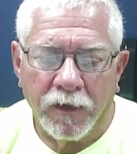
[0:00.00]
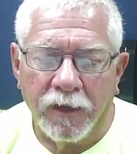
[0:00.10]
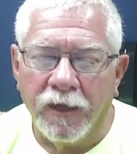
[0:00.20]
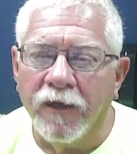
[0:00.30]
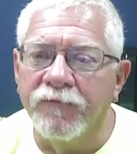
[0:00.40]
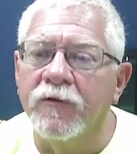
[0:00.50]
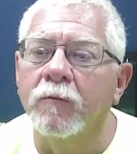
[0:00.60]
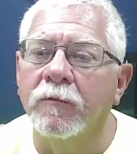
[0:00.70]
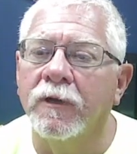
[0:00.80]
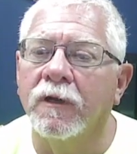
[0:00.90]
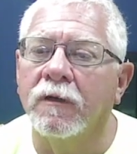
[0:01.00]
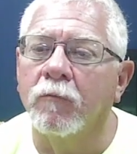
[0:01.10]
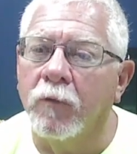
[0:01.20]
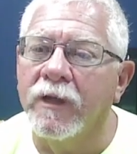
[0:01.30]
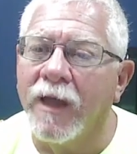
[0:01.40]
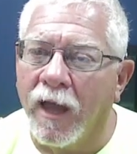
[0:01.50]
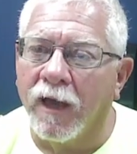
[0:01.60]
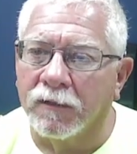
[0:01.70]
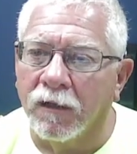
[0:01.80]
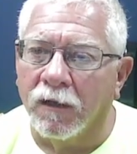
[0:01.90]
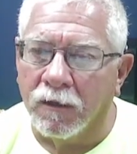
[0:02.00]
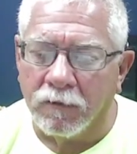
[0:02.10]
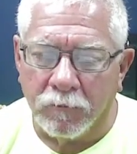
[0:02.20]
If and when we act honorably,